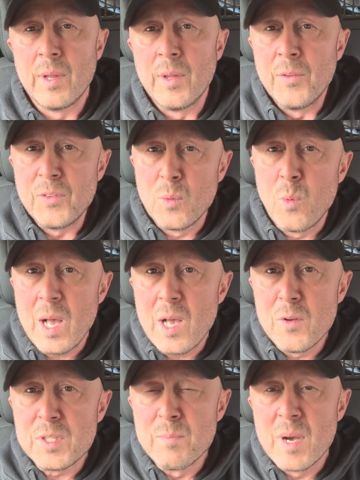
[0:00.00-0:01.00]
So what
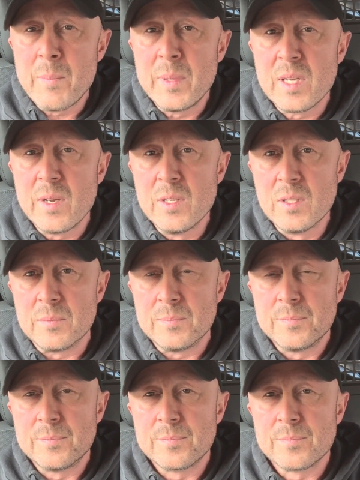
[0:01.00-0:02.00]
else might be going
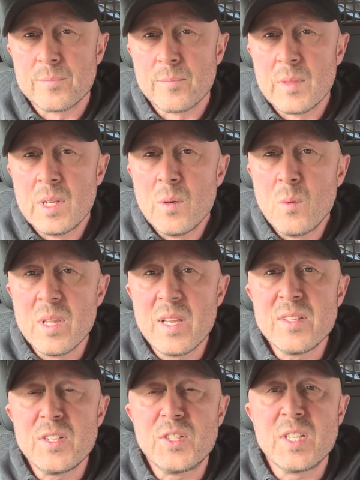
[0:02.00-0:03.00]
on? Well,
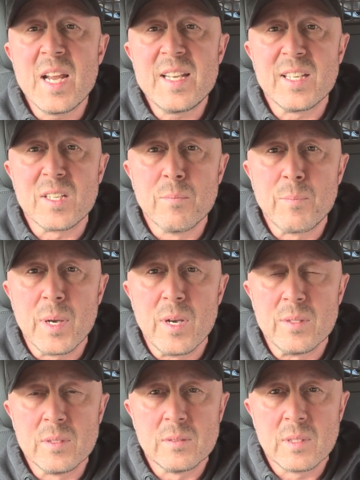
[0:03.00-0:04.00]
there's a genetic
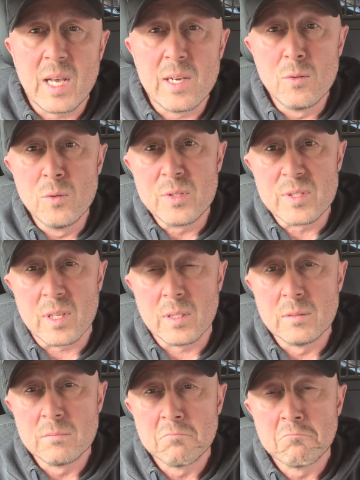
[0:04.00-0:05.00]
component and
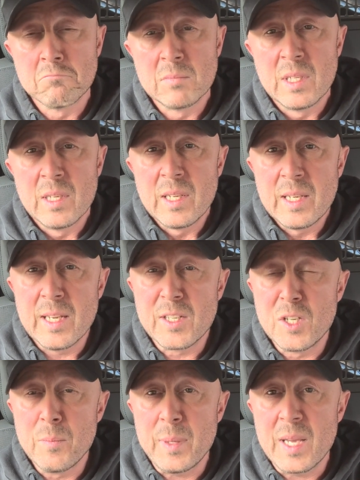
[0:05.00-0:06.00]
also it
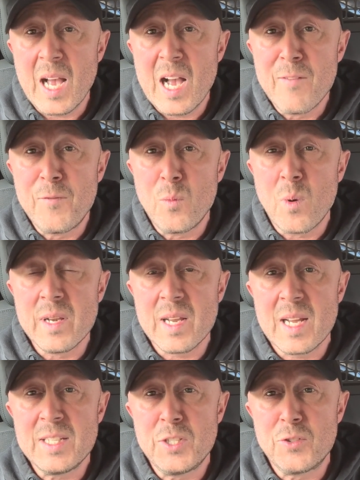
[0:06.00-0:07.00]
could be alpha-1
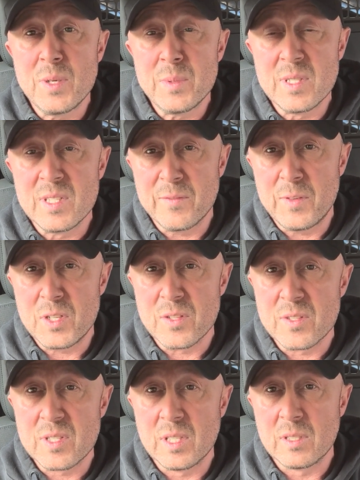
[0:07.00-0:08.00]
antitrypsin
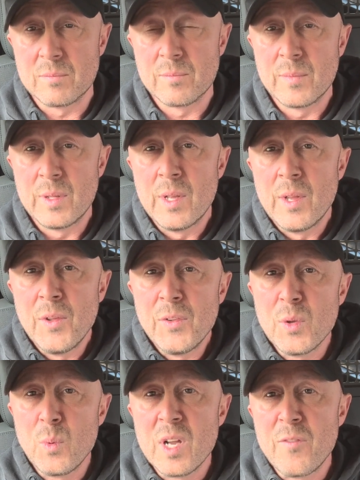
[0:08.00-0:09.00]
deficiency.
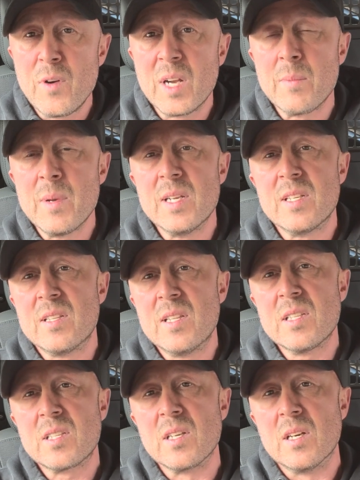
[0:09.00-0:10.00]
So what I've recommended to
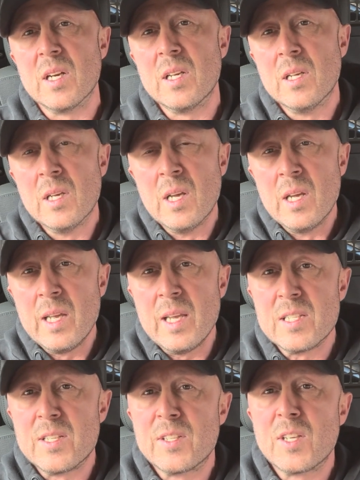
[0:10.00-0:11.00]
this guy
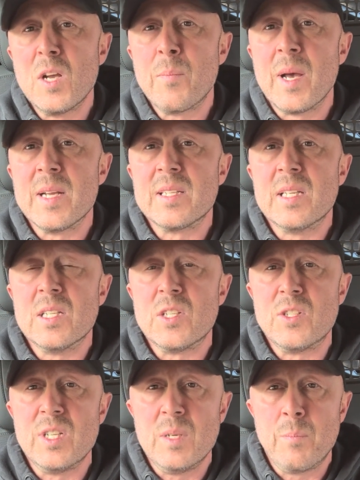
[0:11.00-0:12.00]
is to go back to his
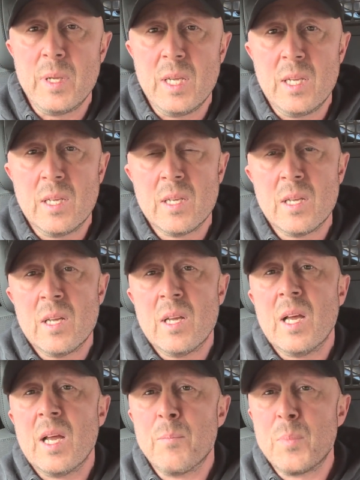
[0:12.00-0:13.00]
GP,
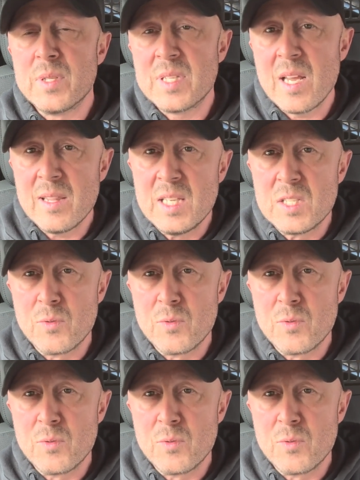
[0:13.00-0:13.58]
present these